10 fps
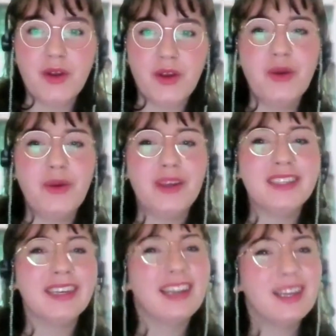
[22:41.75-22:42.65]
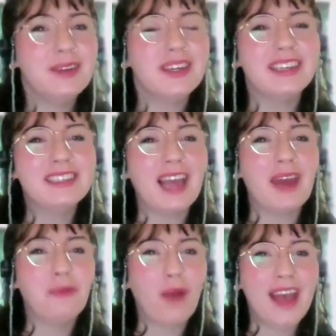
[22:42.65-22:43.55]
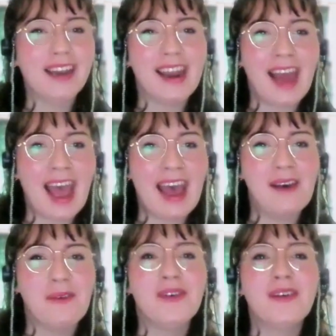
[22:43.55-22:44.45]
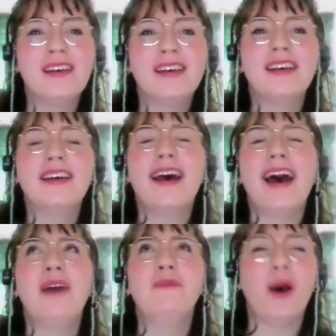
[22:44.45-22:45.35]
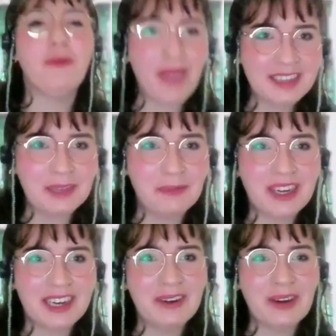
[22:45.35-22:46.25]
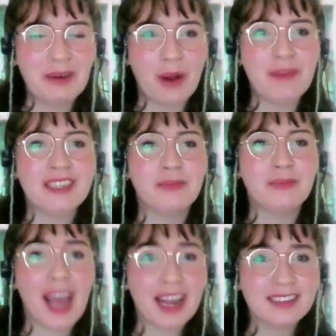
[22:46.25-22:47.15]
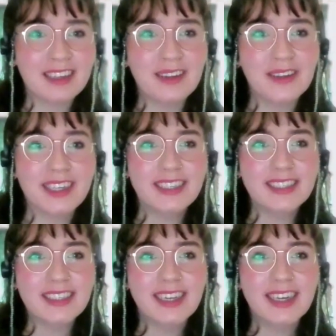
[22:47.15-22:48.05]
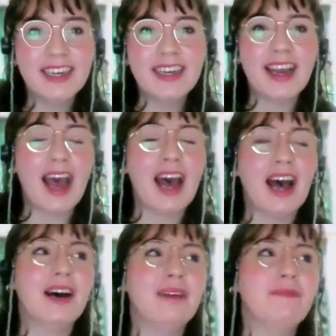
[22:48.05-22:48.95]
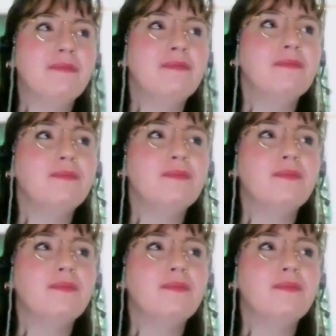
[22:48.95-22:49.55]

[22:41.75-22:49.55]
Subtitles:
Who is included and when and how, and what makes someone included, what makes someone excluded. Um,